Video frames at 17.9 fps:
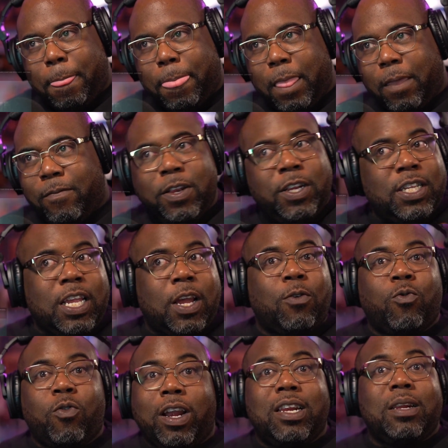if he just like
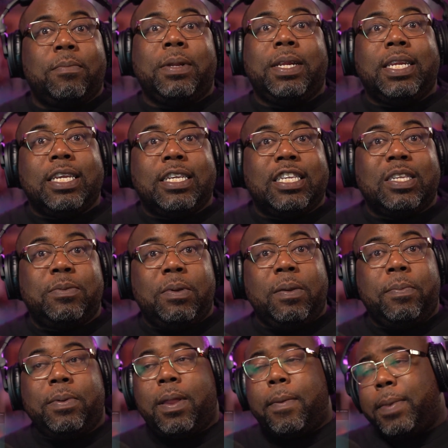randomly disses
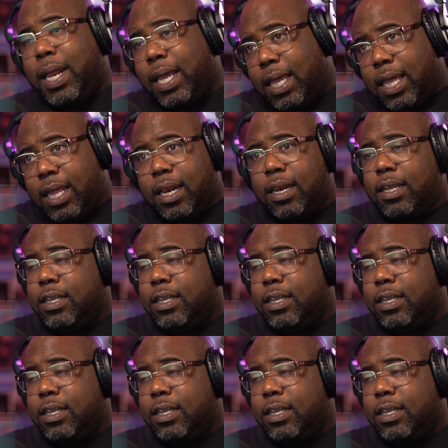people, I mean, I get it.